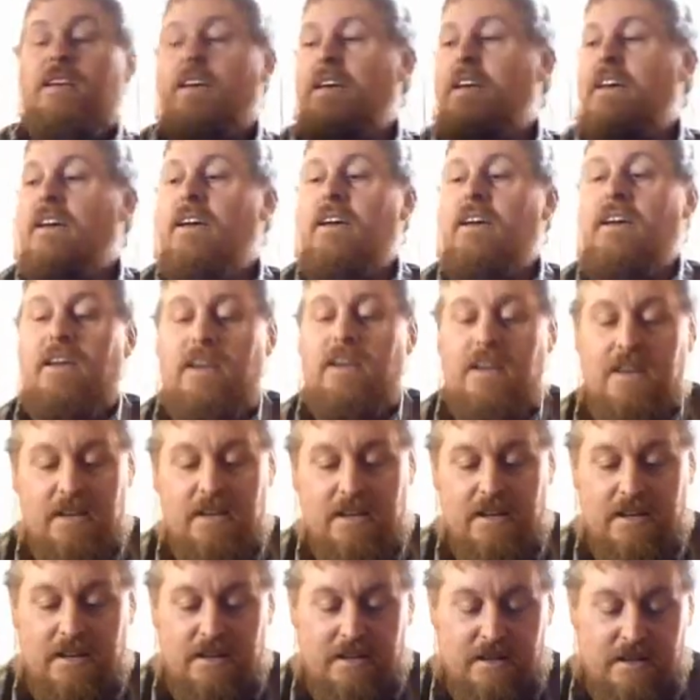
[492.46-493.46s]

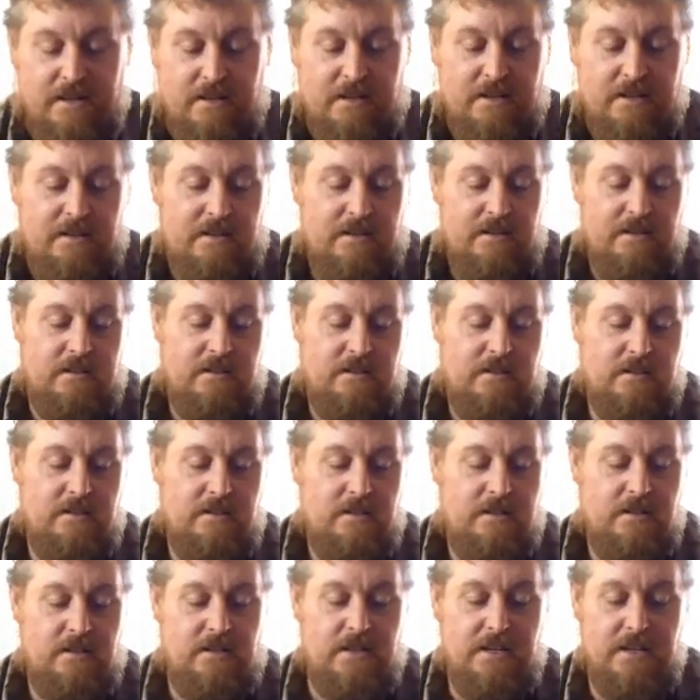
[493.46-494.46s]
And
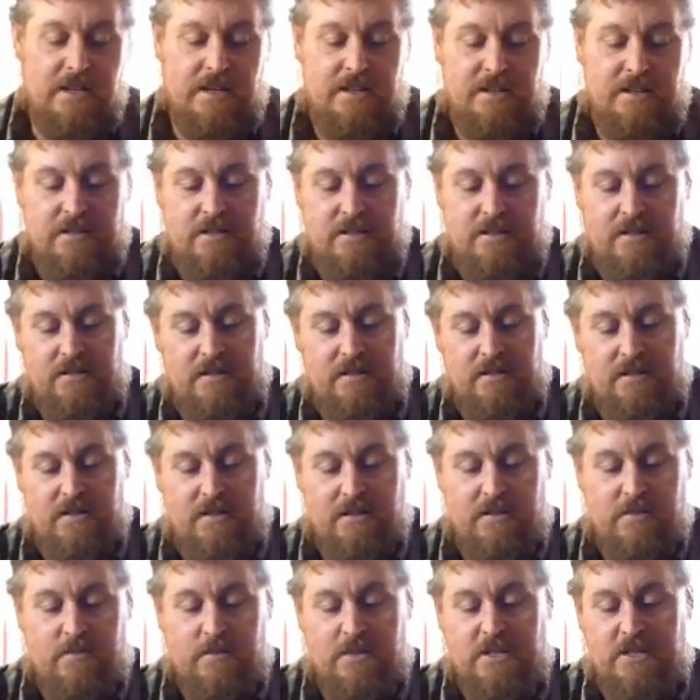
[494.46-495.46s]
this
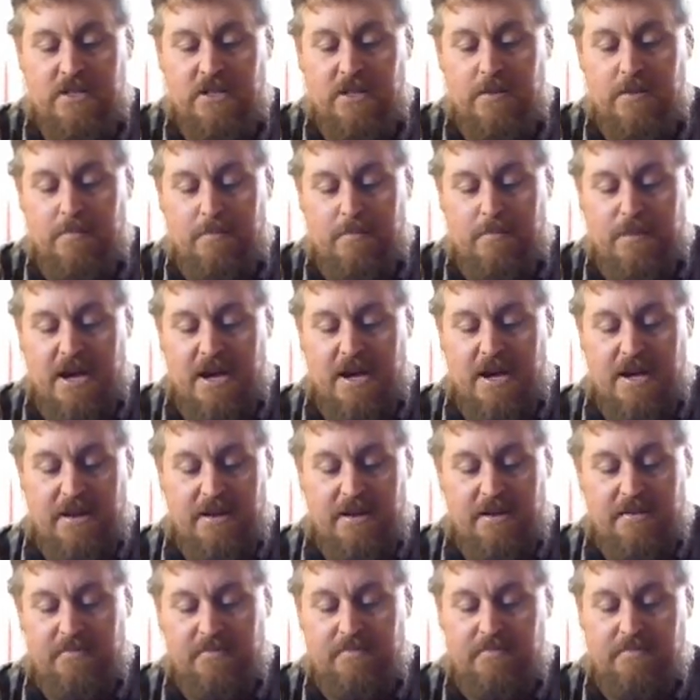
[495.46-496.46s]
is my sleeping
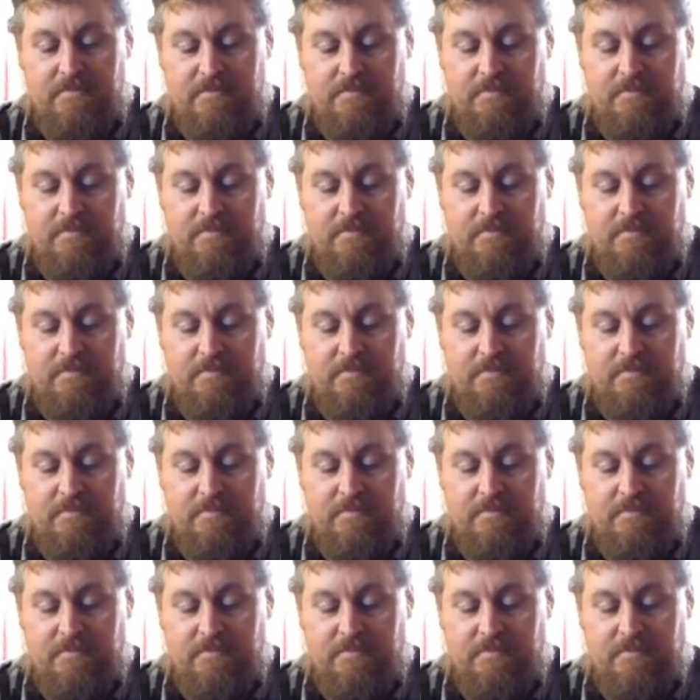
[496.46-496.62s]
pad.